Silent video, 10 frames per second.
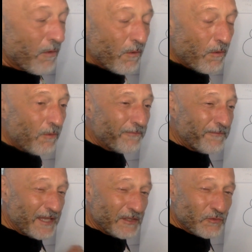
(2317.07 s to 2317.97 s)
whole
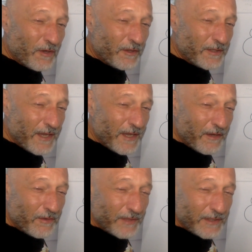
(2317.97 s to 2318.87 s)
face drawn
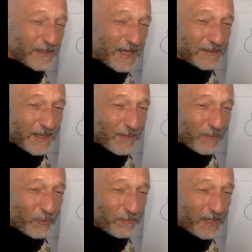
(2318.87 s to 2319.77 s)
now, and the next
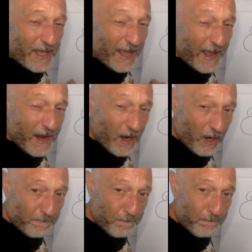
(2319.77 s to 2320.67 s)
step would be
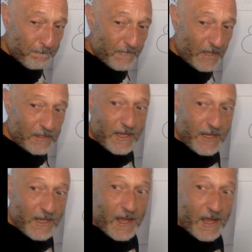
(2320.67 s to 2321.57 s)
hair.
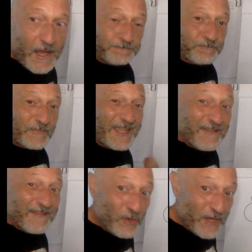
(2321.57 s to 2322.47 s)
Now,
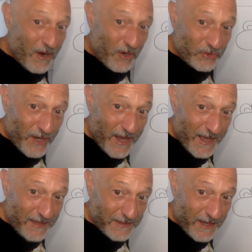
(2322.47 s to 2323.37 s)
if your character
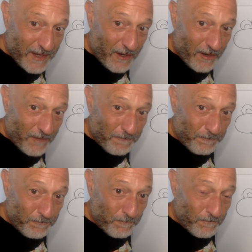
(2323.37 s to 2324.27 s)
has hair,
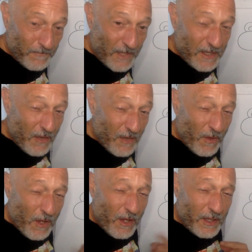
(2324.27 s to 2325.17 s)

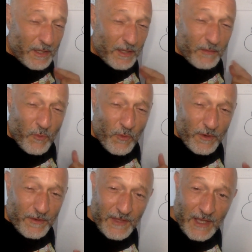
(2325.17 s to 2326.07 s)
now, an
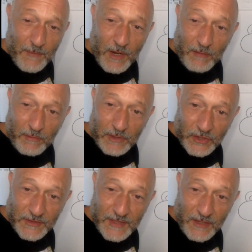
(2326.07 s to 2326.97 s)
important thing I probably
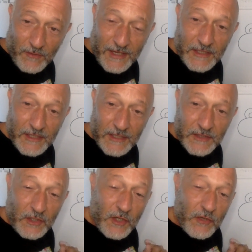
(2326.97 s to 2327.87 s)
should have said already
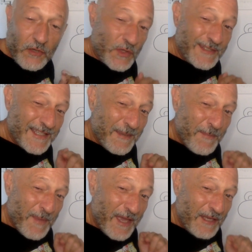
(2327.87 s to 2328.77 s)
is, you can
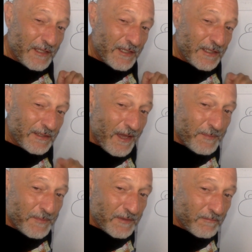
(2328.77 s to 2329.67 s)
skip any of these
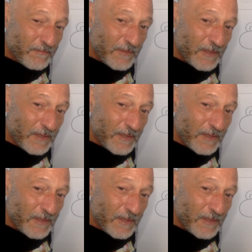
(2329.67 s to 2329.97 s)
steps.